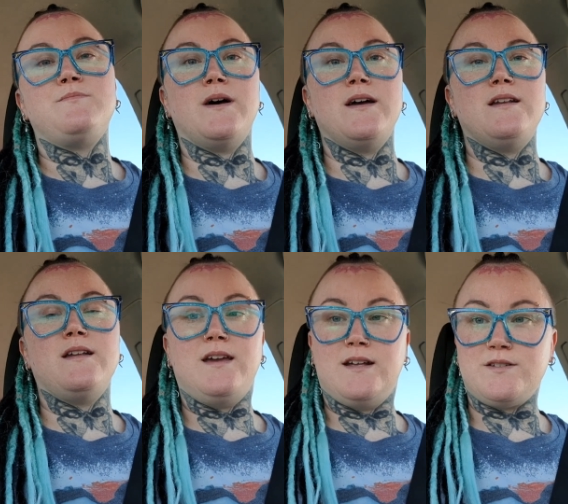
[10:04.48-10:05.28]
but
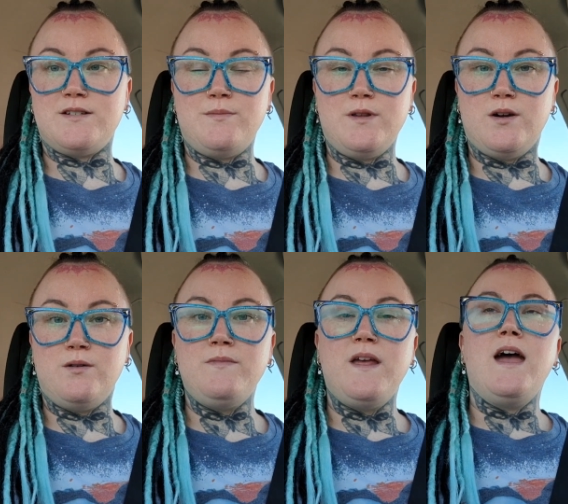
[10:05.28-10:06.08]
answer down
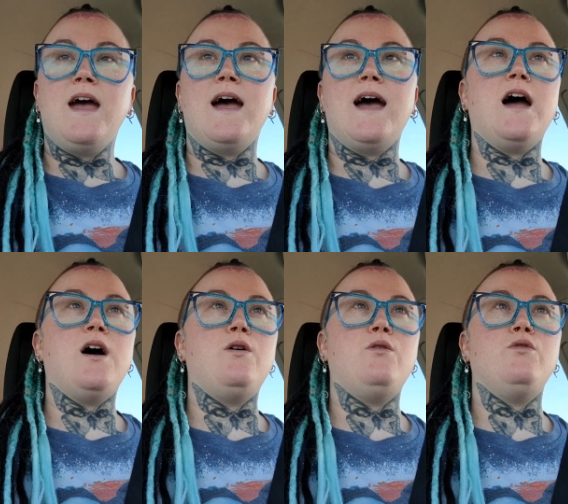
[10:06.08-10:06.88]
below
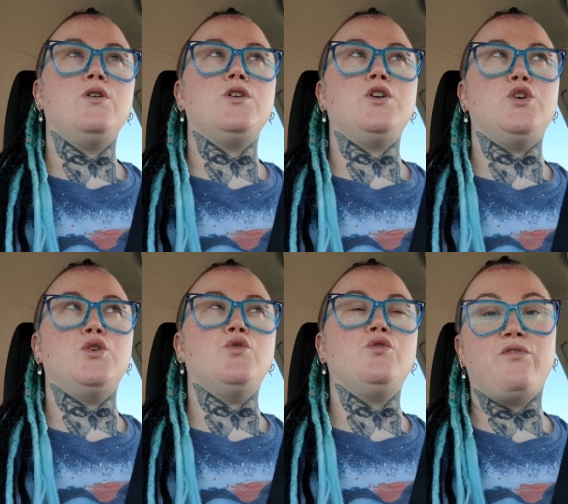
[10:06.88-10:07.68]
how
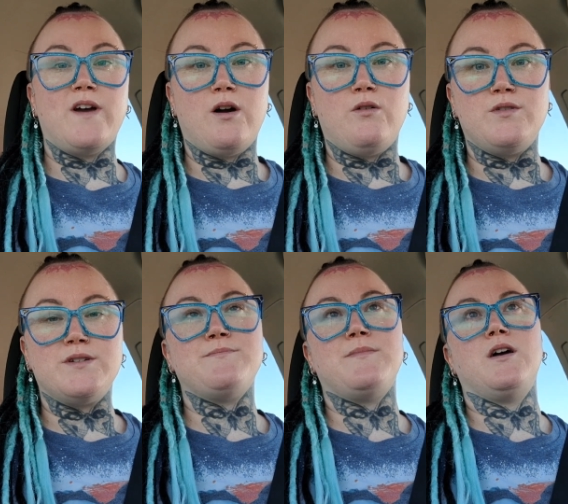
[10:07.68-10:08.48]
you
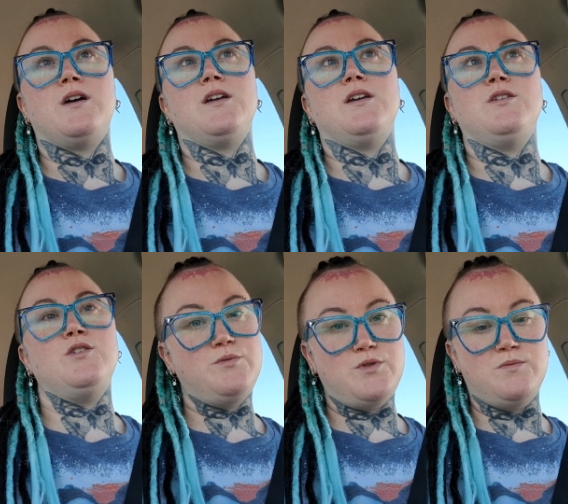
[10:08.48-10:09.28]
found my
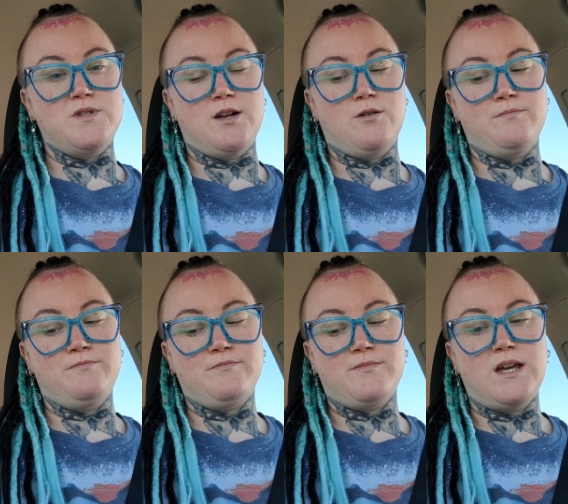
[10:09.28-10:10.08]
YouTube channel.
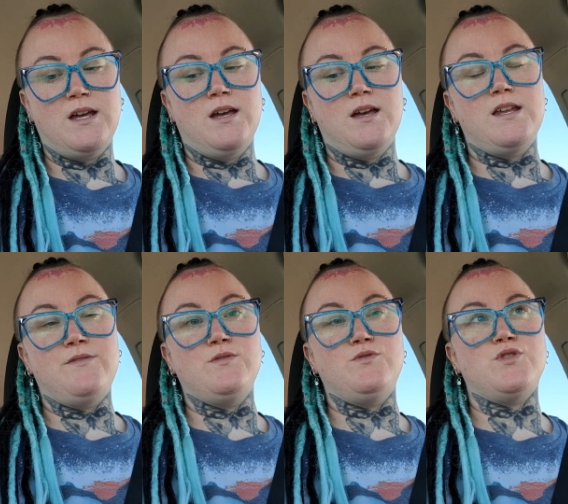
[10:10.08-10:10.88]
And
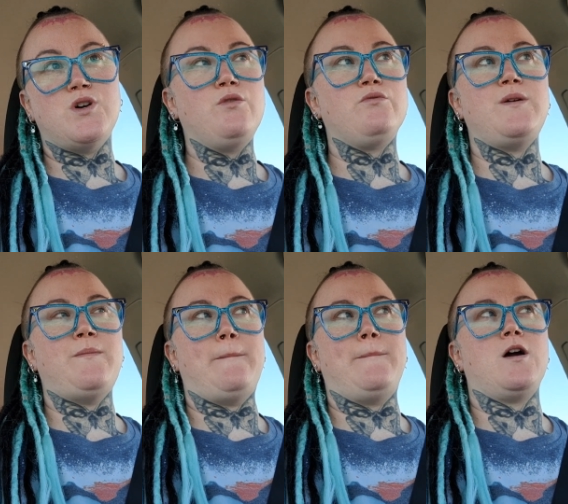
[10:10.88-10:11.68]
if you don't
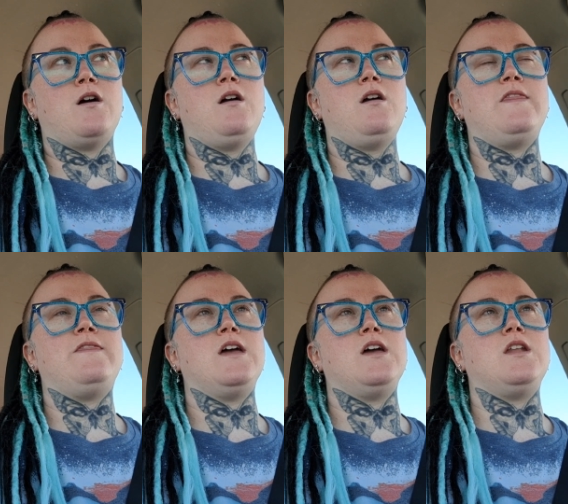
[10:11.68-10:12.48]
remember,
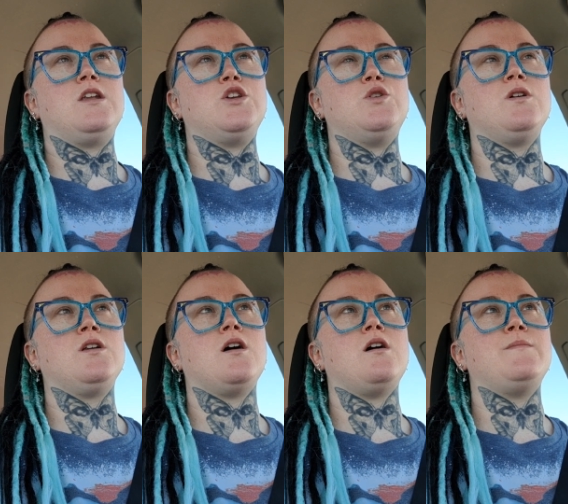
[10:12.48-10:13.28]
then you
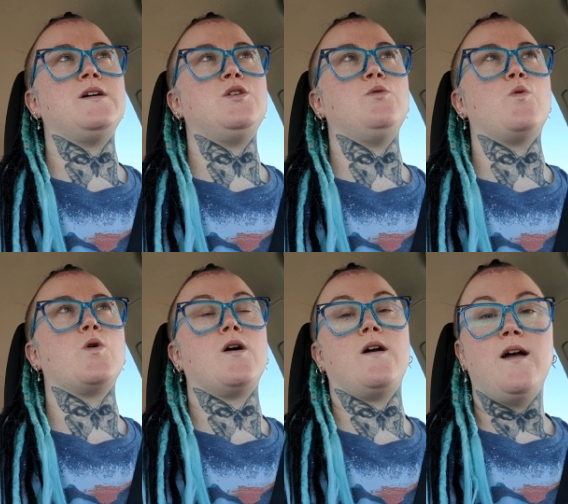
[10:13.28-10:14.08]
can comment
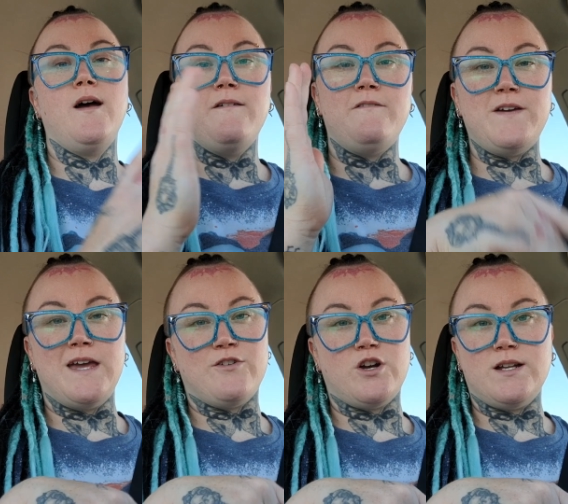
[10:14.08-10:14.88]
your
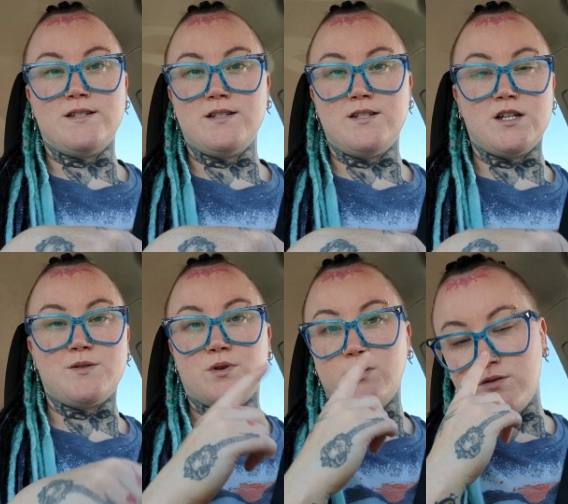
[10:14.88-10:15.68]
favorite
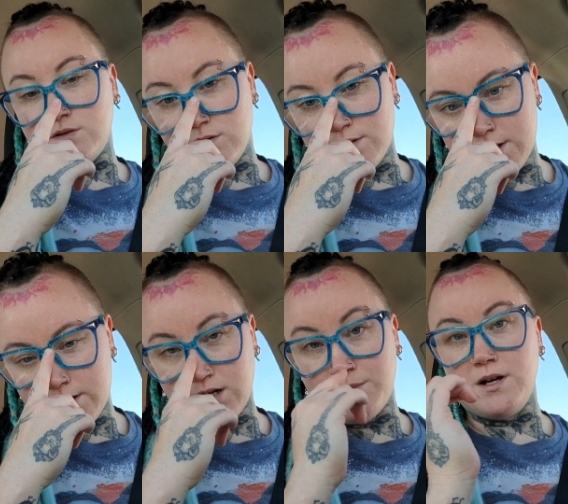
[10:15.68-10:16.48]
Dutch Bros or
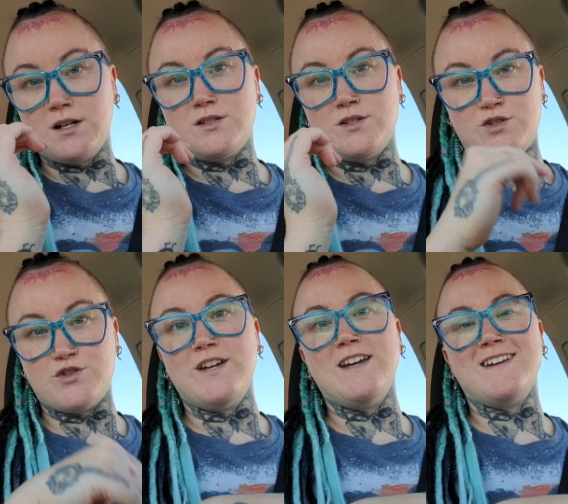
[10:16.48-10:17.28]
Starbucks
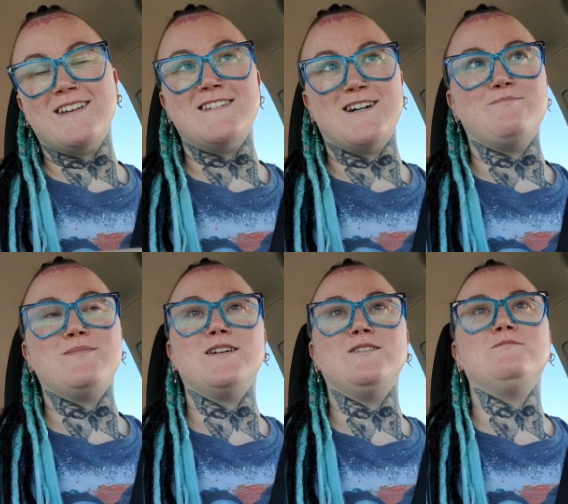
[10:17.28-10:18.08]
drink down
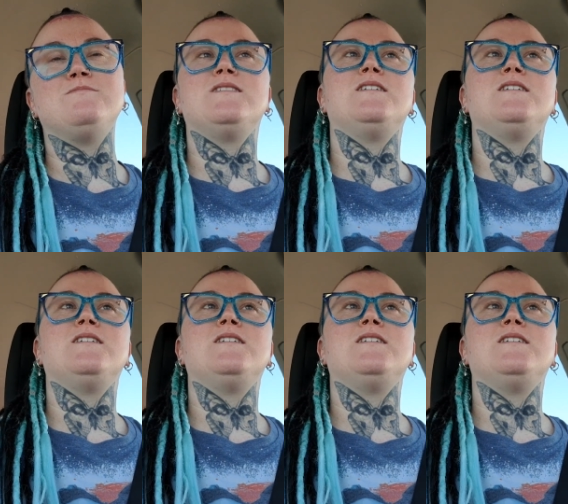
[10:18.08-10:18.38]
below.